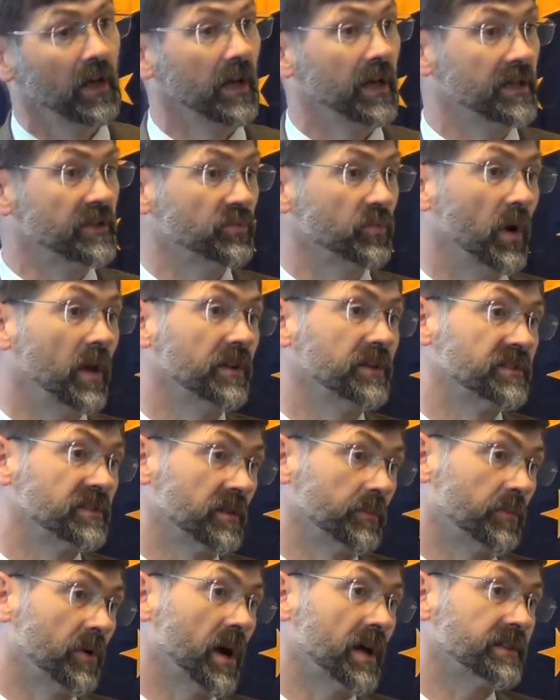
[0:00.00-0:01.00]
as well as
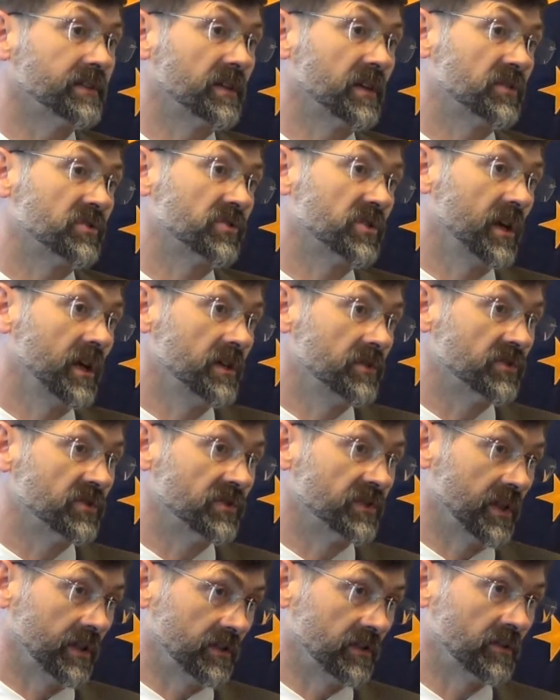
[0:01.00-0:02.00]
the process
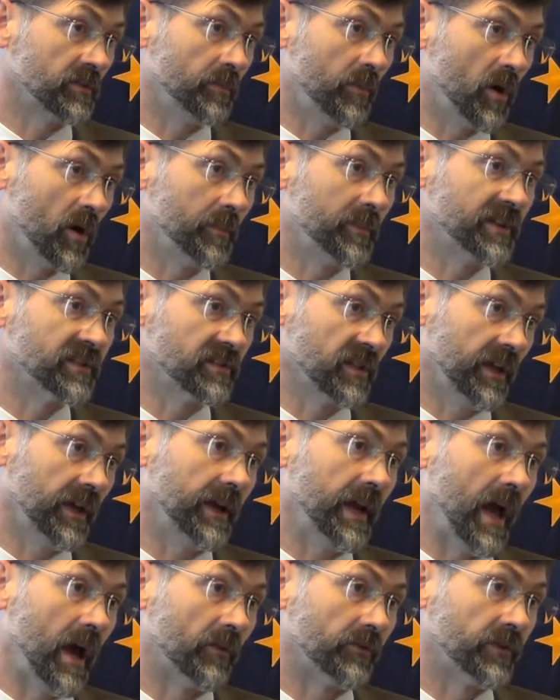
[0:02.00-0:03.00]
changes that the department has
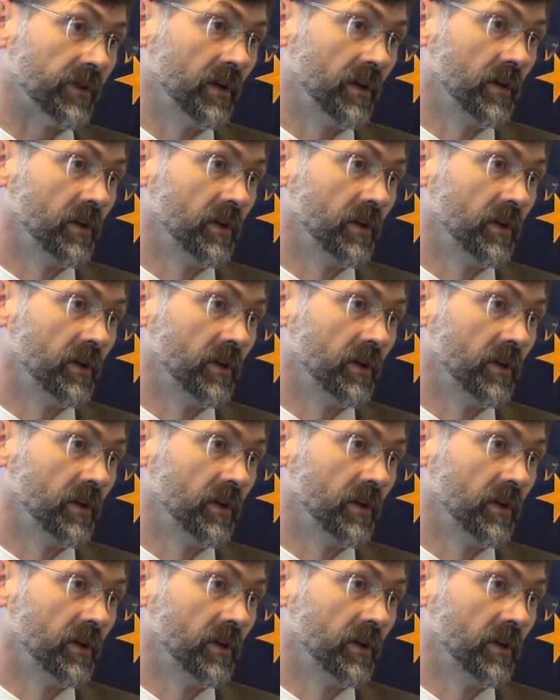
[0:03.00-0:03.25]
laid out.